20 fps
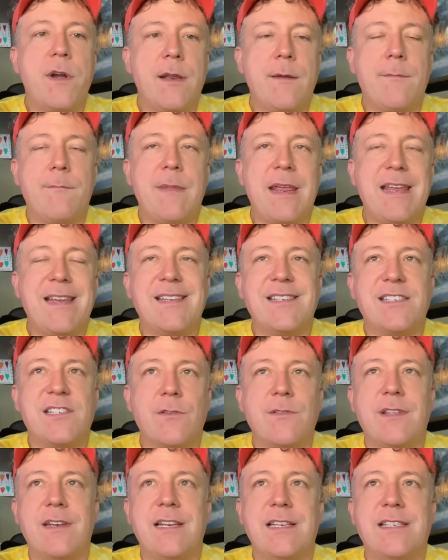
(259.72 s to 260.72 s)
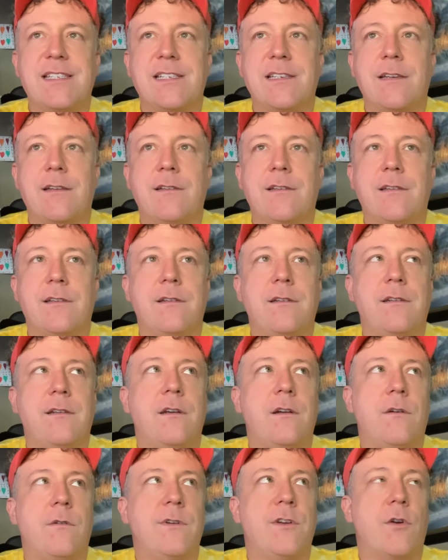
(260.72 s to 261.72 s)
make it so that it's,
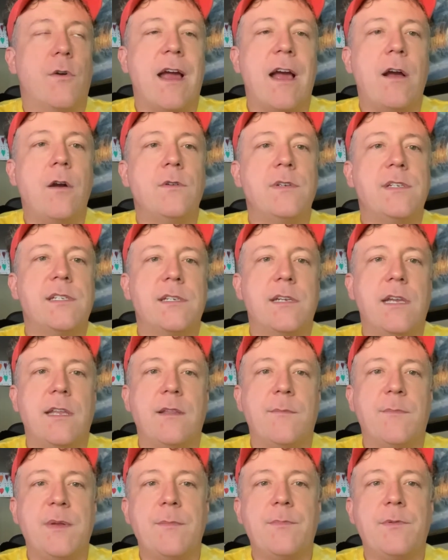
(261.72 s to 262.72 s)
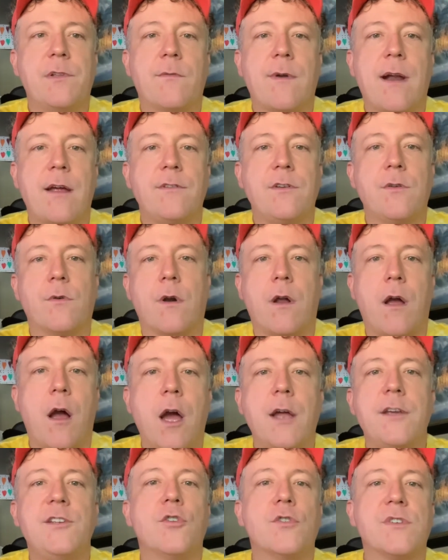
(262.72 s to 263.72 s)
your house and the people around you are
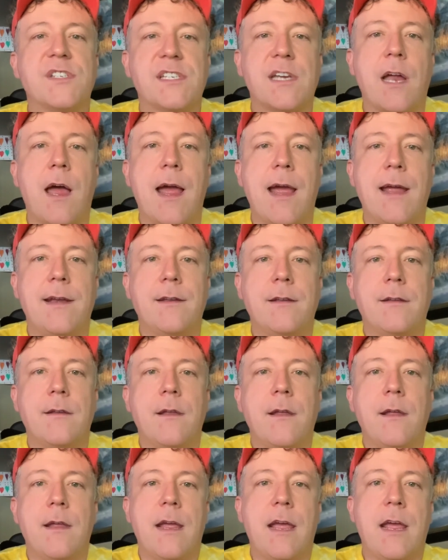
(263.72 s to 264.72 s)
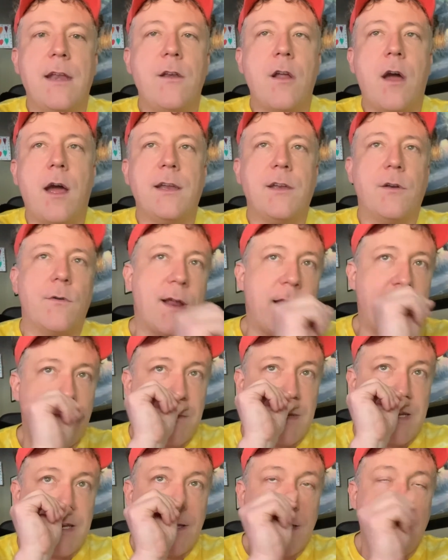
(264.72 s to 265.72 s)
on your side and not your
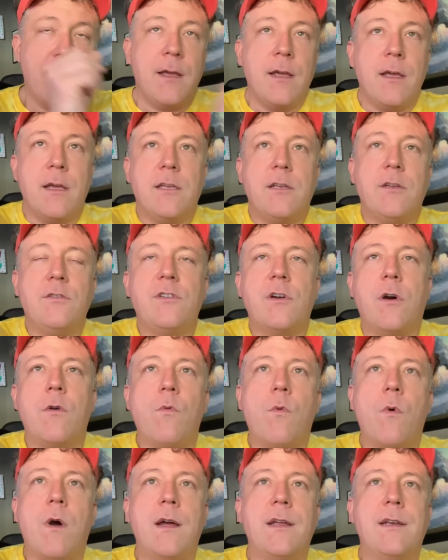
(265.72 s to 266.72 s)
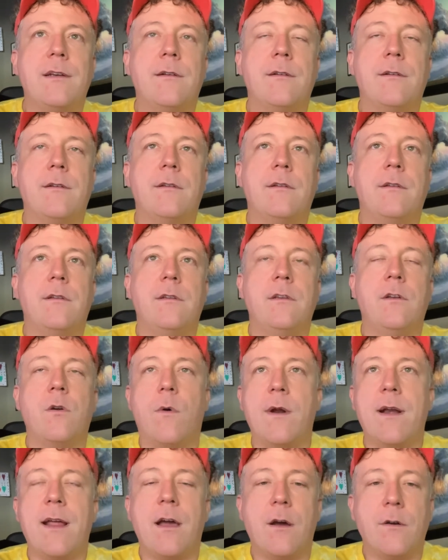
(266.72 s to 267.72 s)
enemy. You don't want
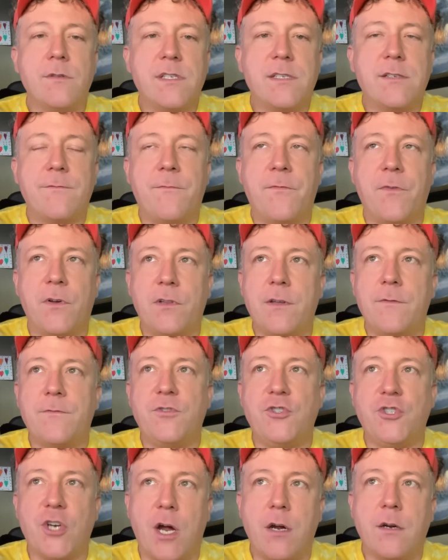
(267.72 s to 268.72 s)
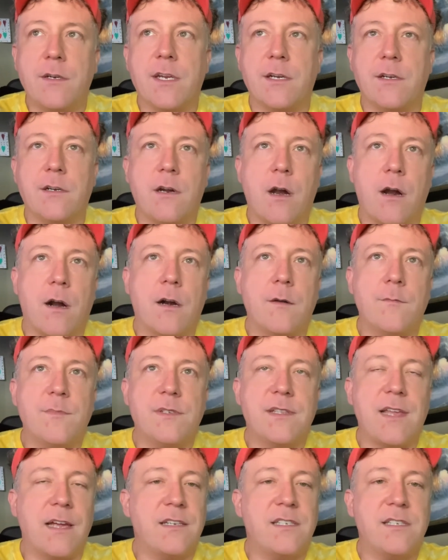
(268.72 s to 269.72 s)
a house full of junk and
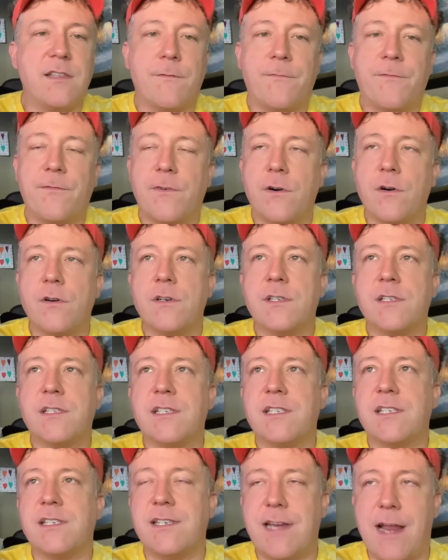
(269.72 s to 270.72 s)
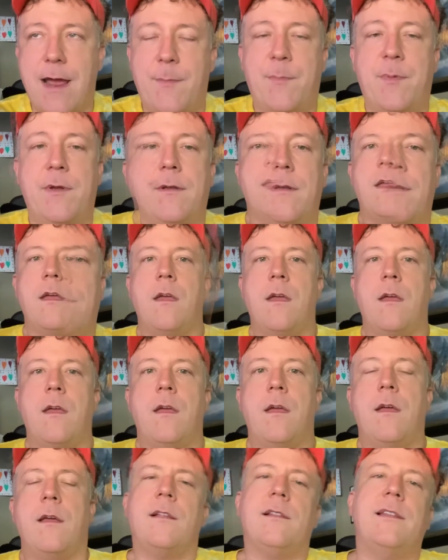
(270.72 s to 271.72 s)
carbs. That's the first step.
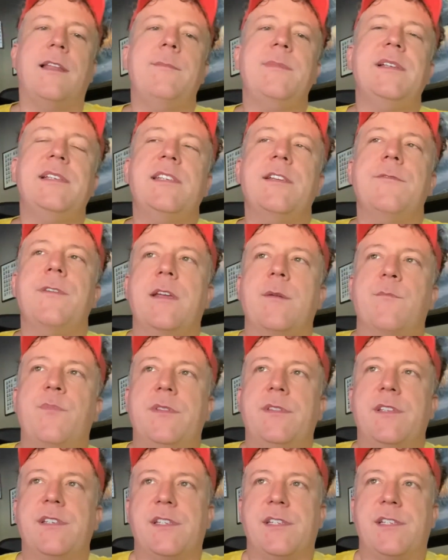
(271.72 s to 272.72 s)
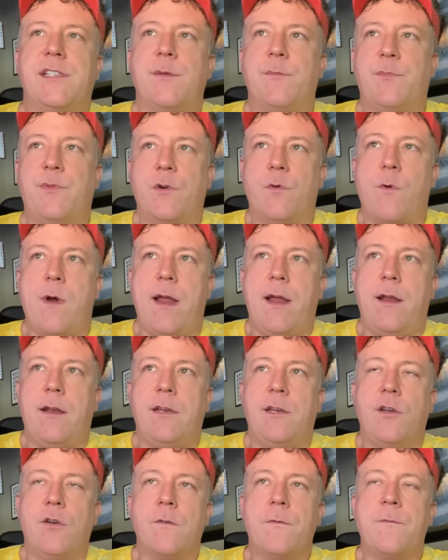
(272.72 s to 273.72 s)
Let me see if I can put this a simpler way.
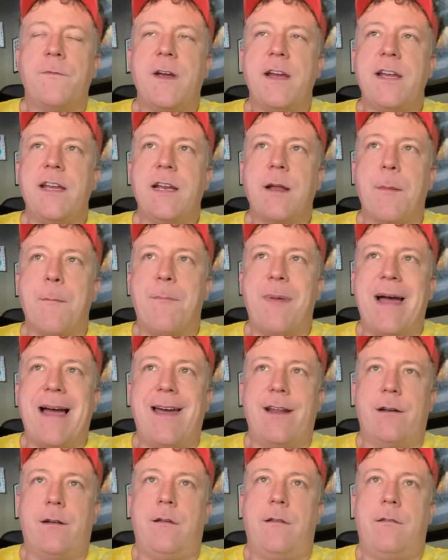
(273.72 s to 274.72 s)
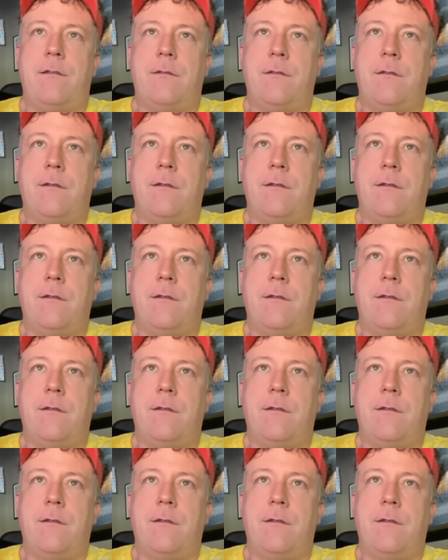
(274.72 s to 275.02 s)
You're fighting a battle,